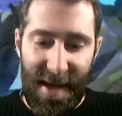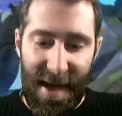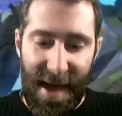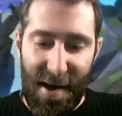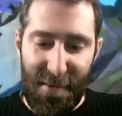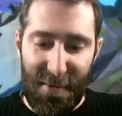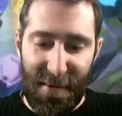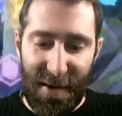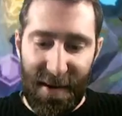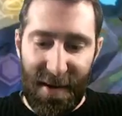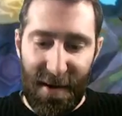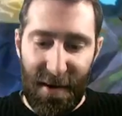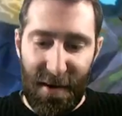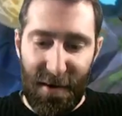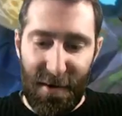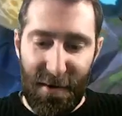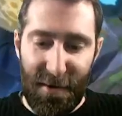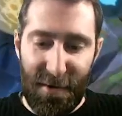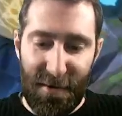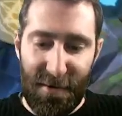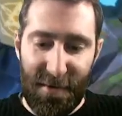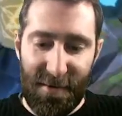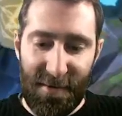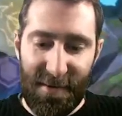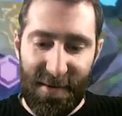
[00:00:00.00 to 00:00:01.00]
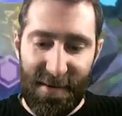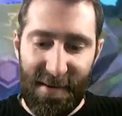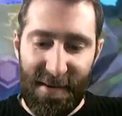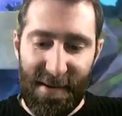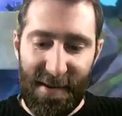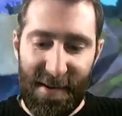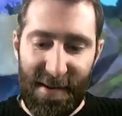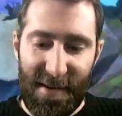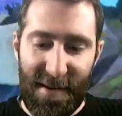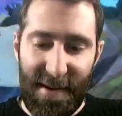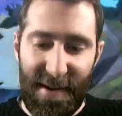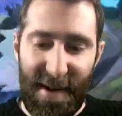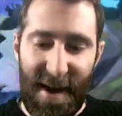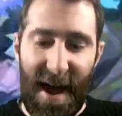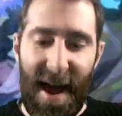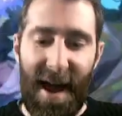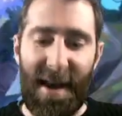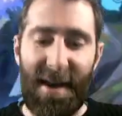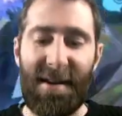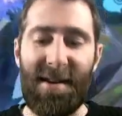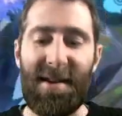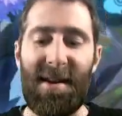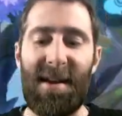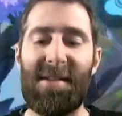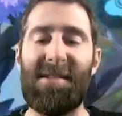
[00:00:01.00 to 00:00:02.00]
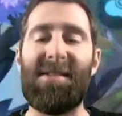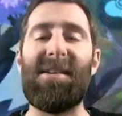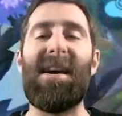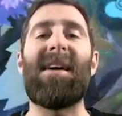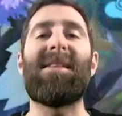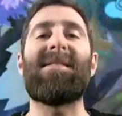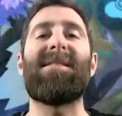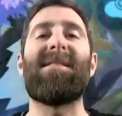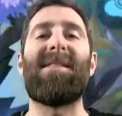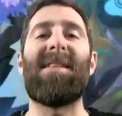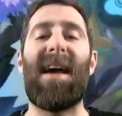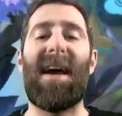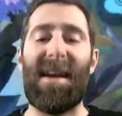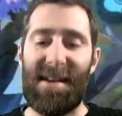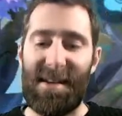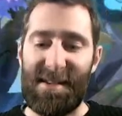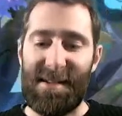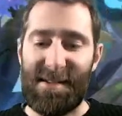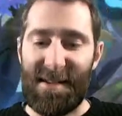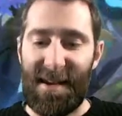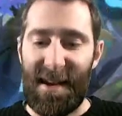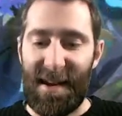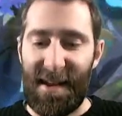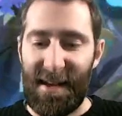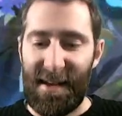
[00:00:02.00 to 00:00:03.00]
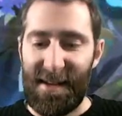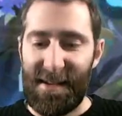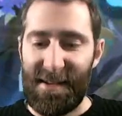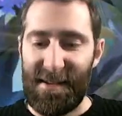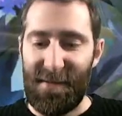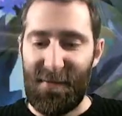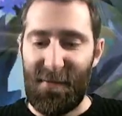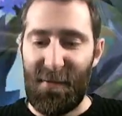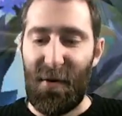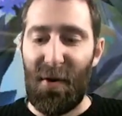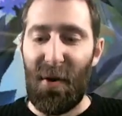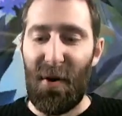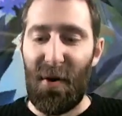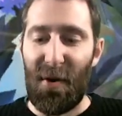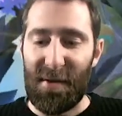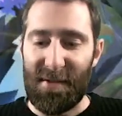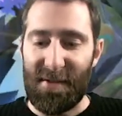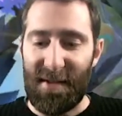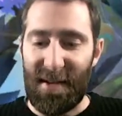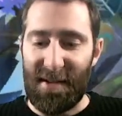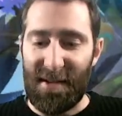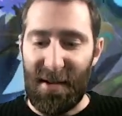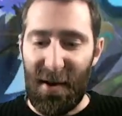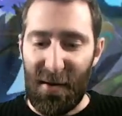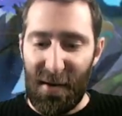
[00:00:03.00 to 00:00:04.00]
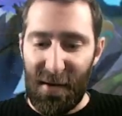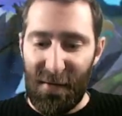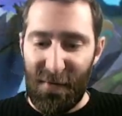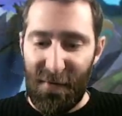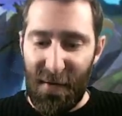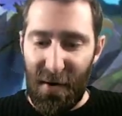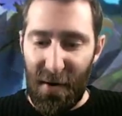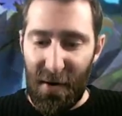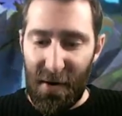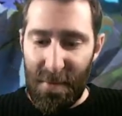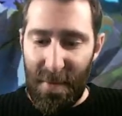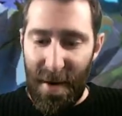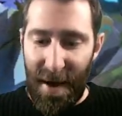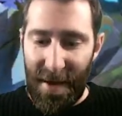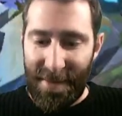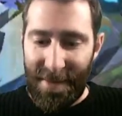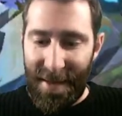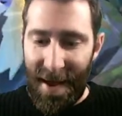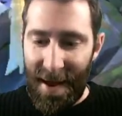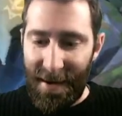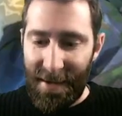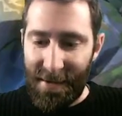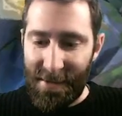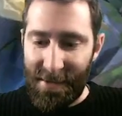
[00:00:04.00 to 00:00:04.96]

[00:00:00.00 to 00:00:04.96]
There we go. I hadn't adjusted that in the settings. Of course, I'd totally forgotten about that.